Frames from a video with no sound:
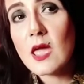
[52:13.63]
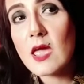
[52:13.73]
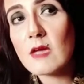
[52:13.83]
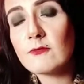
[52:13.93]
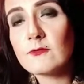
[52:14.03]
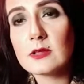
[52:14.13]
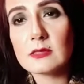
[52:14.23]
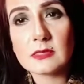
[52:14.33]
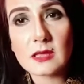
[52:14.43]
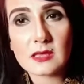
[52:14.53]

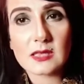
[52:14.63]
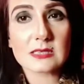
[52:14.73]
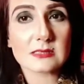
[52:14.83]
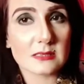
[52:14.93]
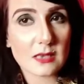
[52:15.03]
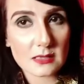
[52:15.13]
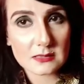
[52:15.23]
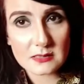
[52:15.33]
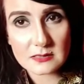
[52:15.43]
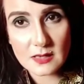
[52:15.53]
Everything is
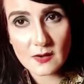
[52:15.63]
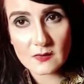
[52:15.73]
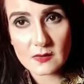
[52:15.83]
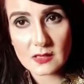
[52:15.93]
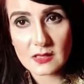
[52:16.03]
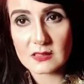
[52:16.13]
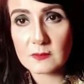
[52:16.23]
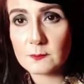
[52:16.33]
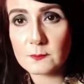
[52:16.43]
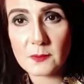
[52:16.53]
necessary.
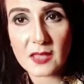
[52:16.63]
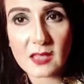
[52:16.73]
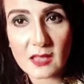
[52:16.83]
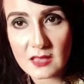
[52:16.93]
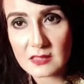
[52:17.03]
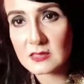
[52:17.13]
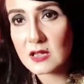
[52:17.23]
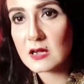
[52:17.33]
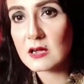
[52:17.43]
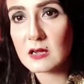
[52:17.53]
The pain, the
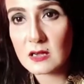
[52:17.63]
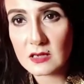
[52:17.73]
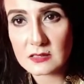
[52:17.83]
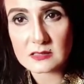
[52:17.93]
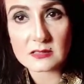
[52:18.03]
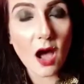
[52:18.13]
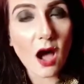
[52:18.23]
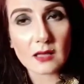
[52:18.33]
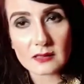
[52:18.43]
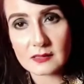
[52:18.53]
hurt, the
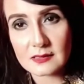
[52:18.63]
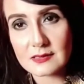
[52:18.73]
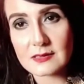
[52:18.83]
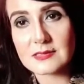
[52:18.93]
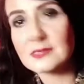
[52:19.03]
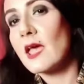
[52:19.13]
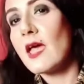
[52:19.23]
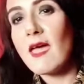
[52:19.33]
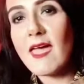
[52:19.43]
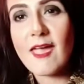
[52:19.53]
ugliness,
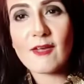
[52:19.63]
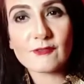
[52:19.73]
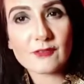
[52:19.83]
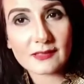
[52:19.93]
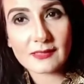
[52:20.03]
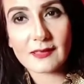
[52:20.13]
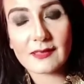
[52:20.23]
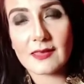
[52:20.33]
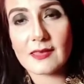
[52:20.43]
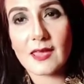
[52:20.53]

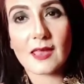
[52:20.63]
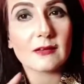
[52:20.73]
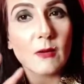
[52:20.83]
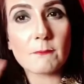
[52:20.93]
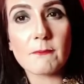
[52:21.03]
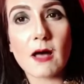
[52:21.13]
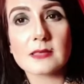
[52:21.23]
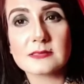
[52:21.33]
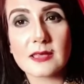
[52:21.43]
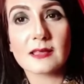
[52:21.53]
everything
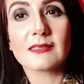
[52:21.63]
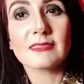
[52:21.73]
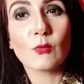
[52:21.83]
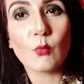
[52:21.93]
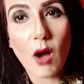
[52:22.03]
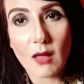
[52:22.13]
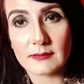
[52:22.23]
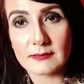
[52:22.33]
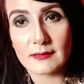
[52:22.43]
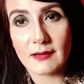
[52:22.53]
encompassing the
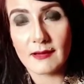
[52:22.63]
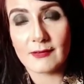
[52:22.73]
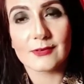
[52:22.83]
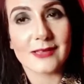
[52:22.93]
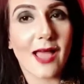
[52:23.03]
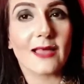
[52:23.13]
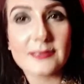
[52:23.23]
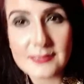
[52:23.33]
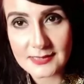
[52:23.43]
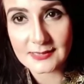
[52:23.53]
one
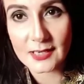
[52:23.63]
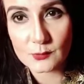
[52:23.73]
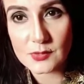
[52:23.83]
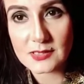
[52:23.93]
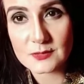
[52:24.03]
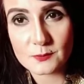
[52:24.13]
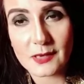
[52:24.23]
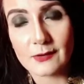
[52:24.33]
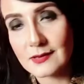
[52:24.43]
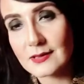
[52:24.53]
reality that we
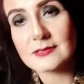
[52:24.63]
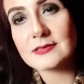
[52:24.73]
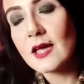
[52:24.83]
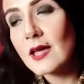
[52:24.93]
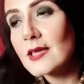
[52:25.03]
experience.